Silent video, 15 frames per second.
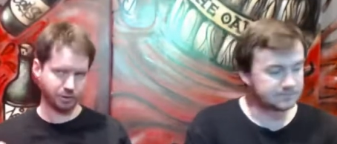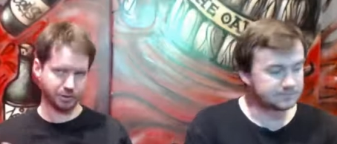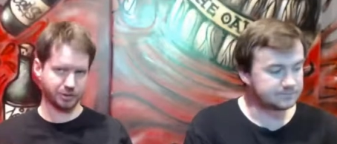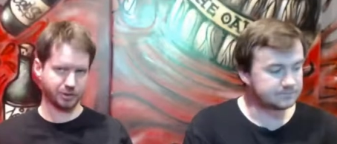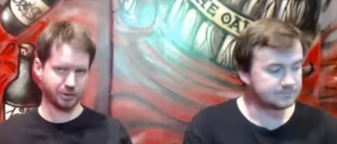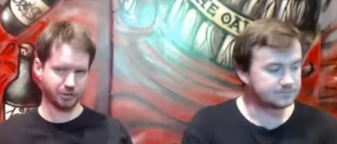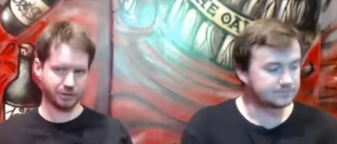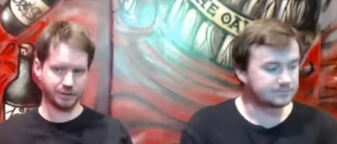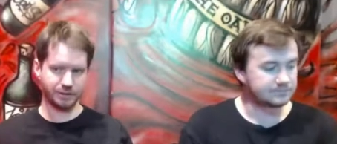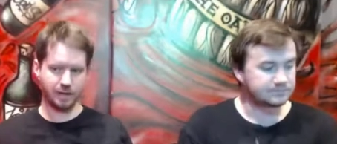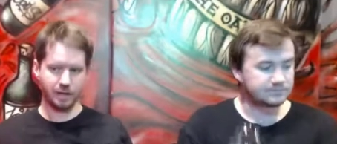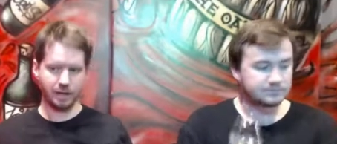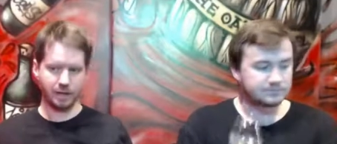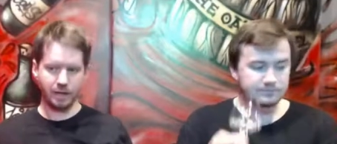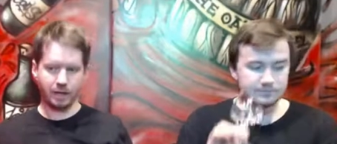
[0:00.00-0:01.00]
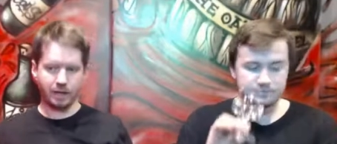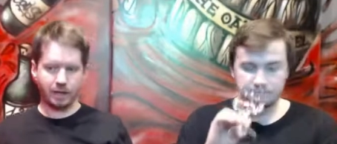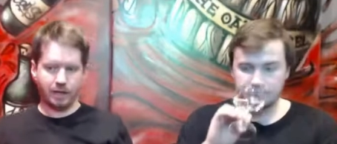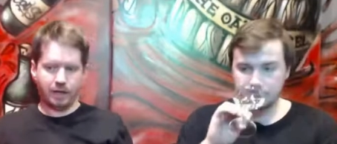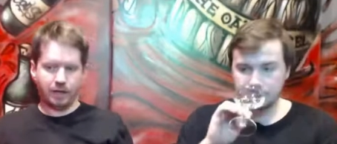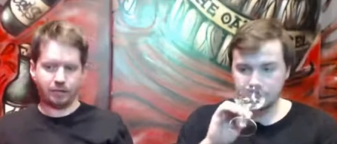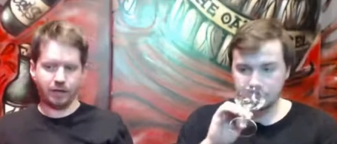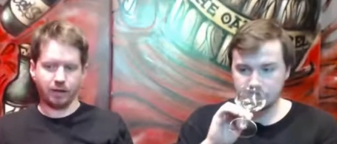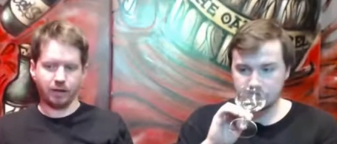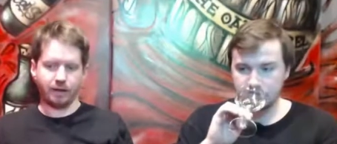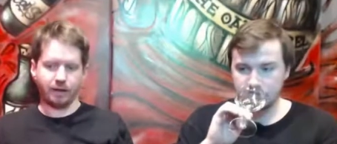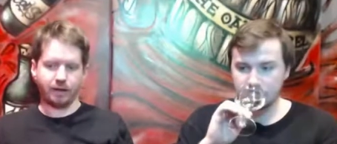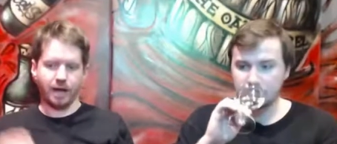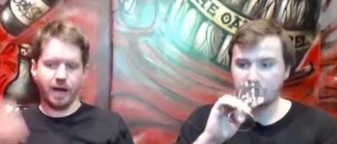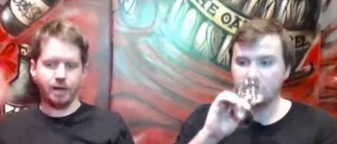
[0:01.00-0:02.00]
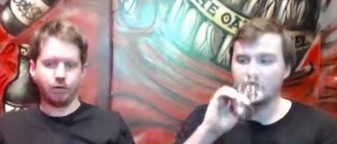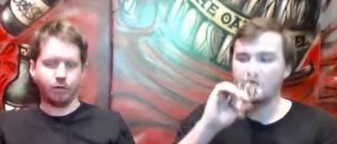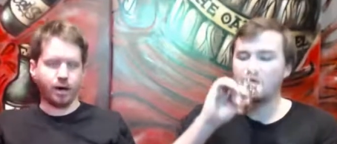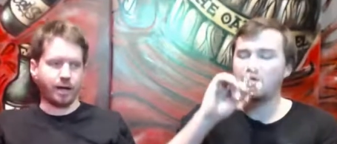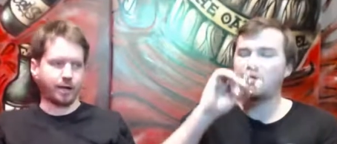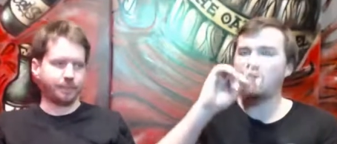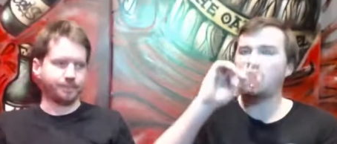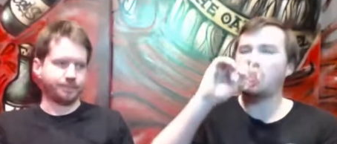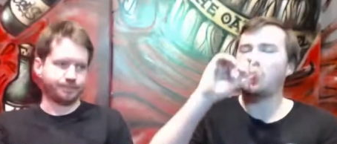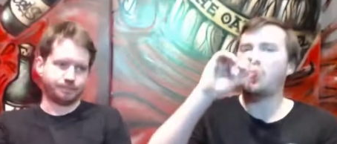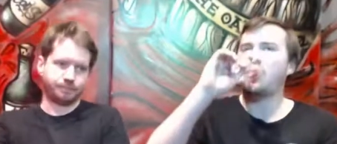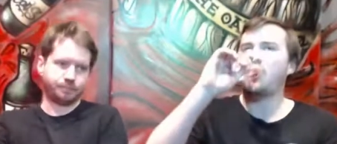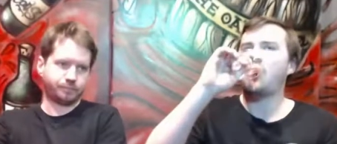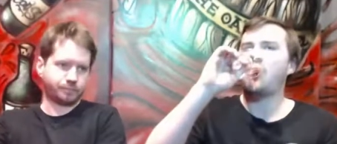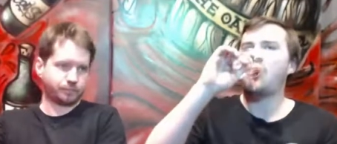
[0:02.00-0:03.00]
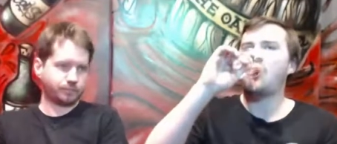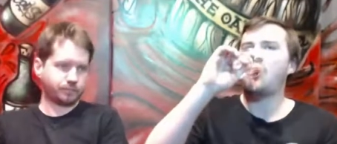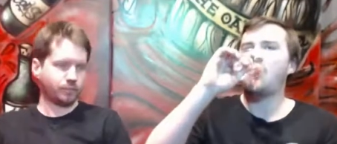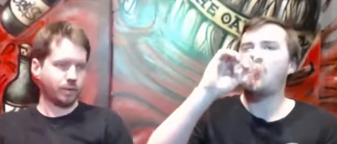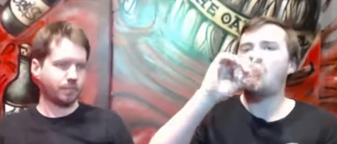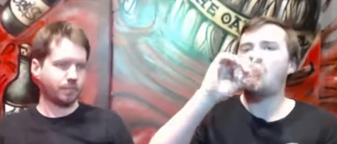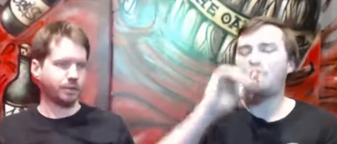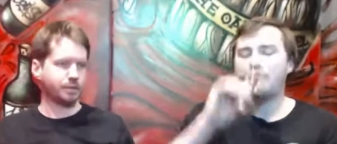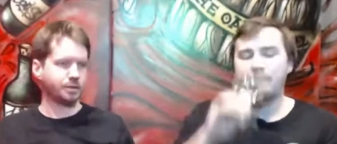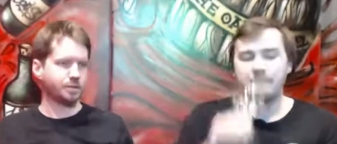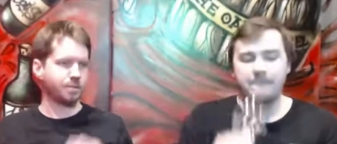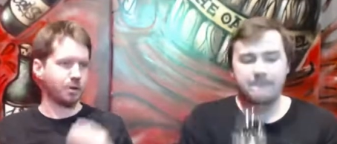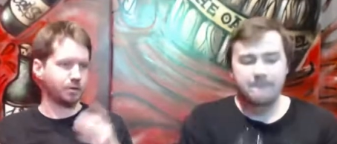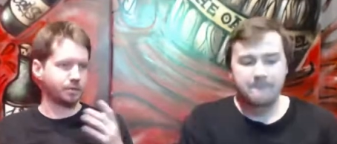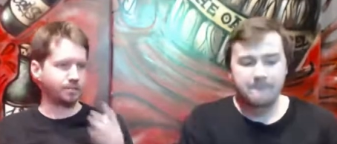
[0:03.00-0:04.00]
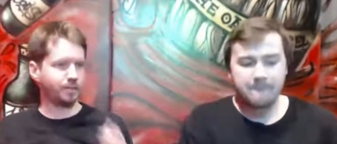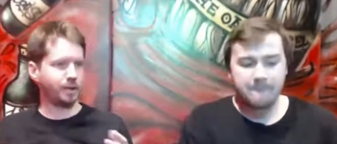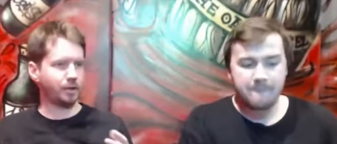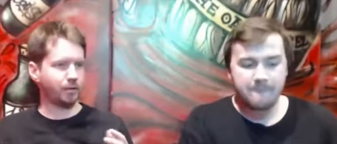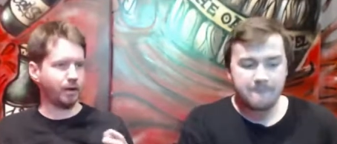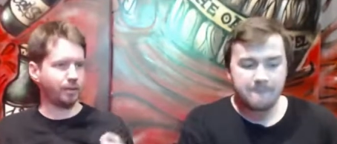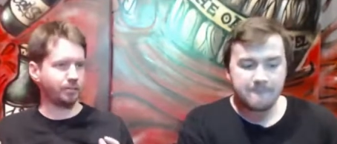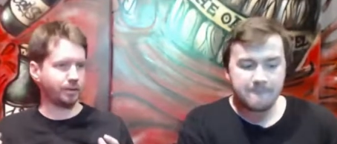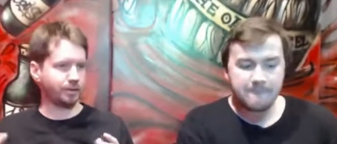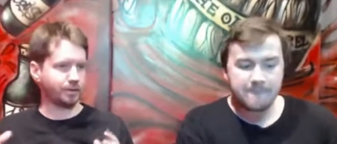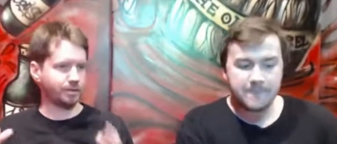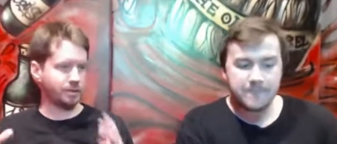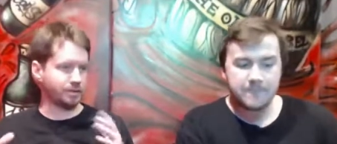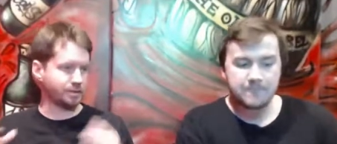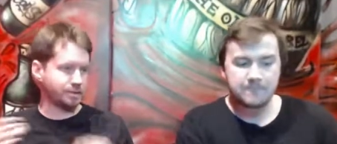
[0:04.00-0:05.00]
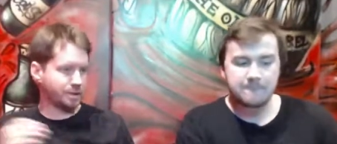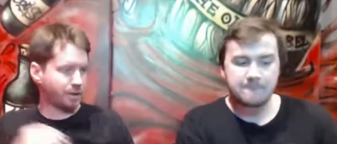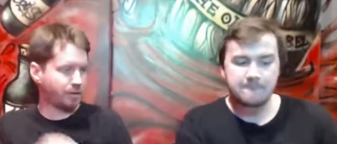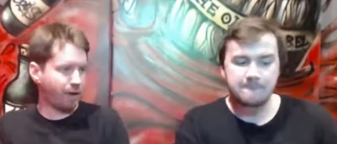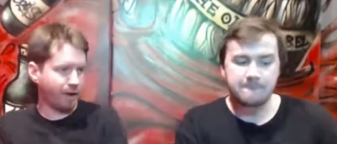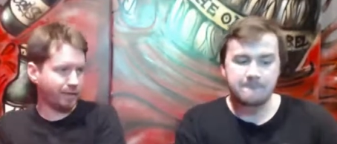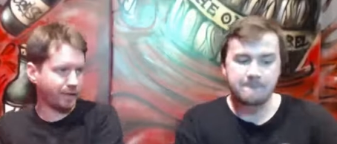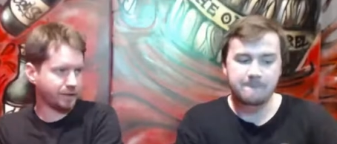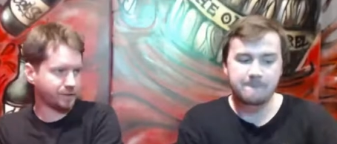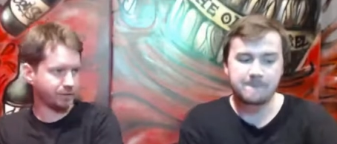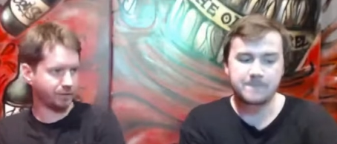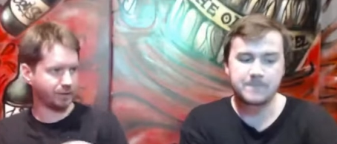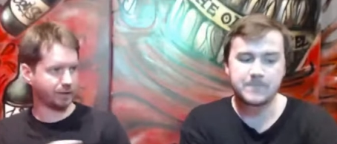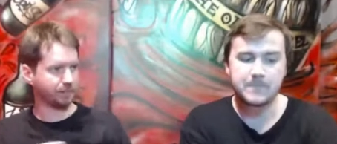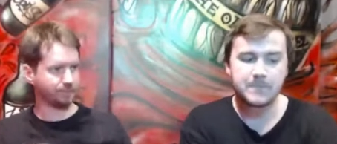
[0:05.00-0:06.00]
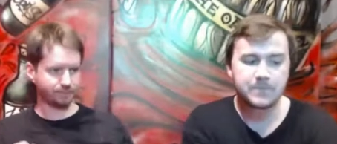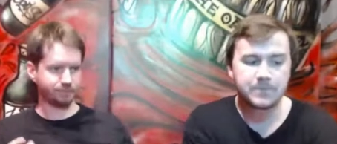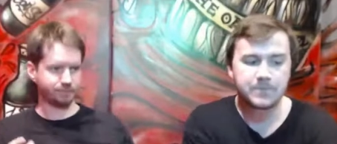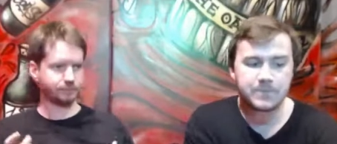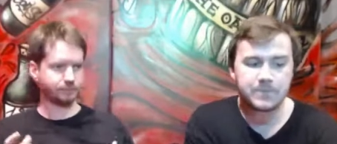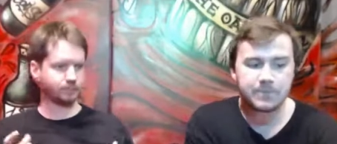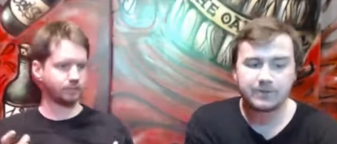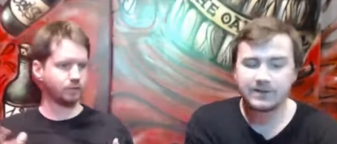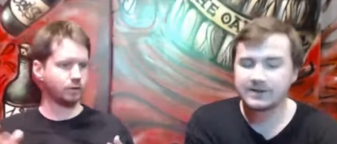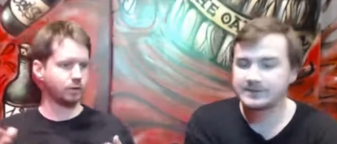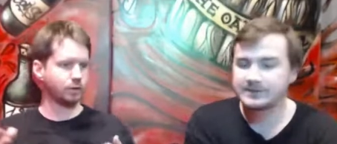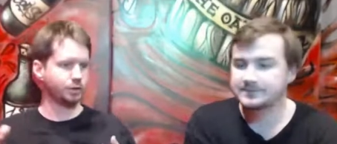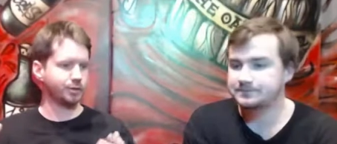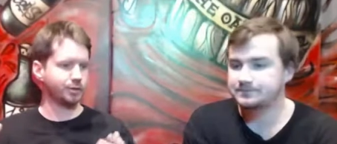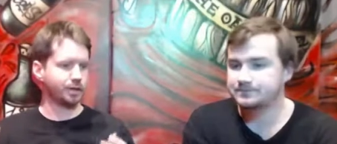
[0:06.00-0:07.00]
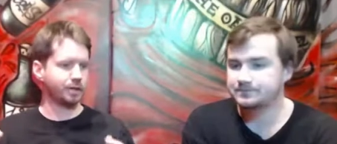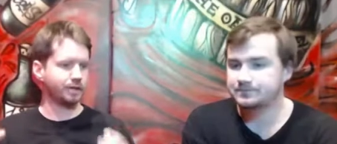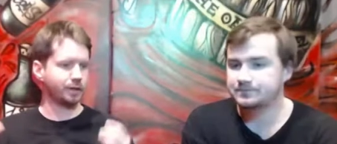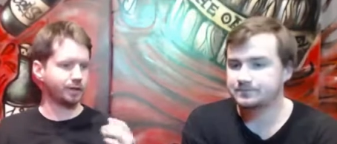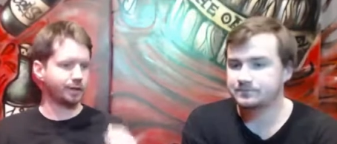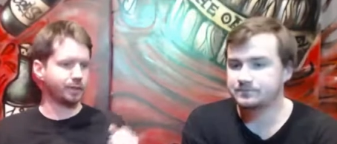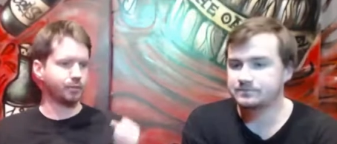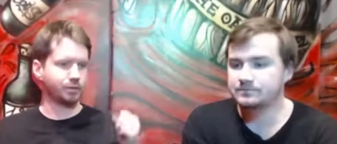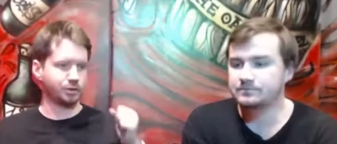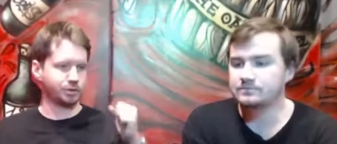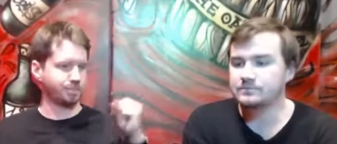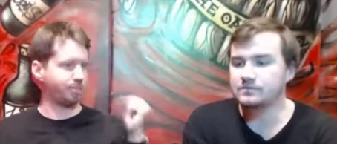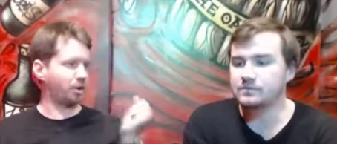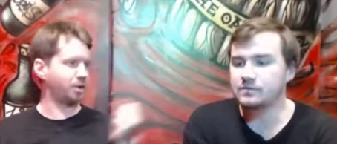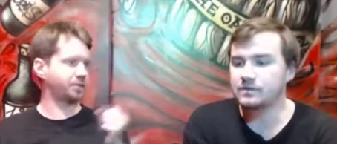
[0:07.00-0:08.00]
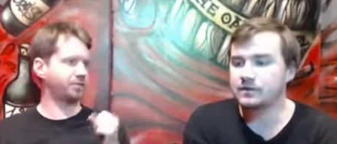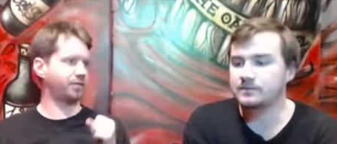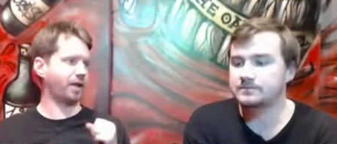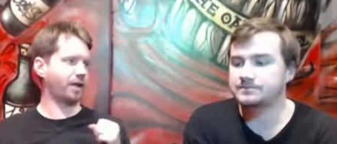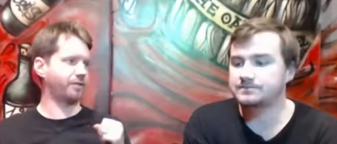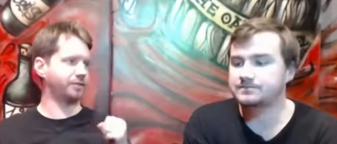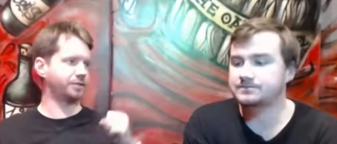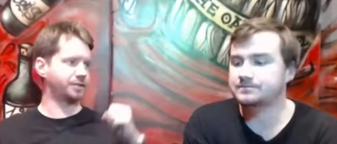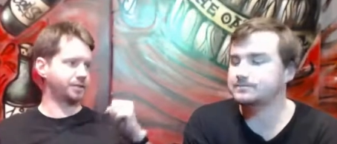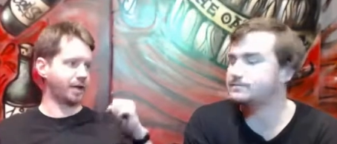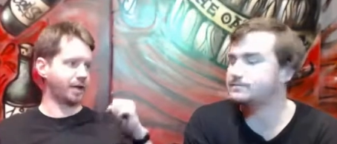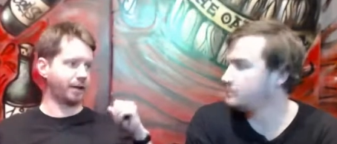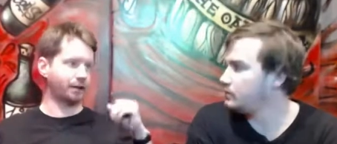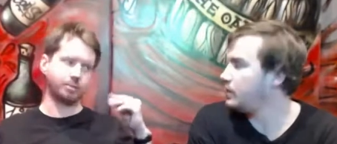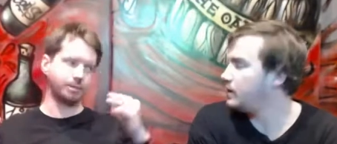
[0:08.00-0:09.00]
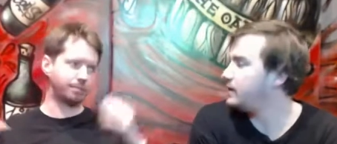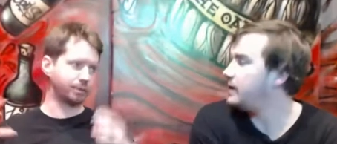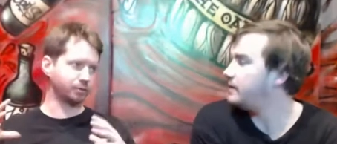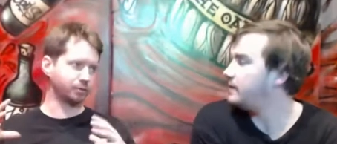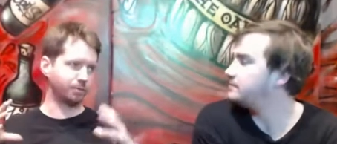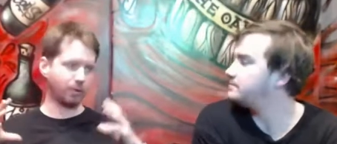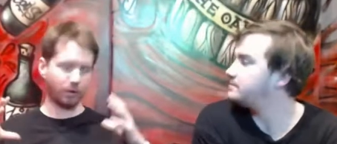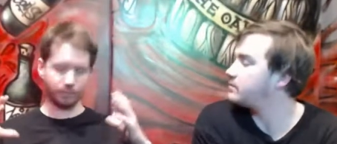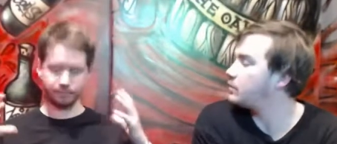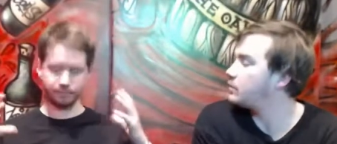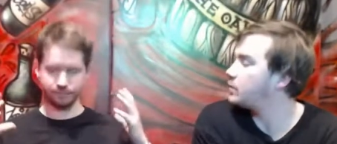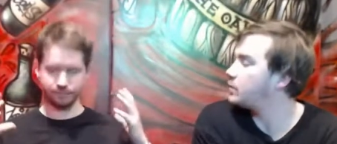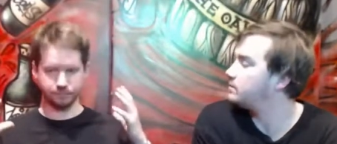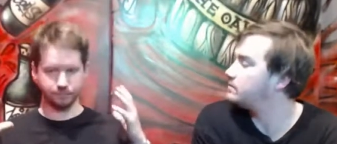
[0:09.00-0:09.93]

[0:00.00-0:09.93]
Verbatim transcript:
Speaker 1: distilleries they're like A grade blenders malt and B grade blenders malt and C grade and that sort of thing, because we know that Linkwood just binds flavours and can be built upon.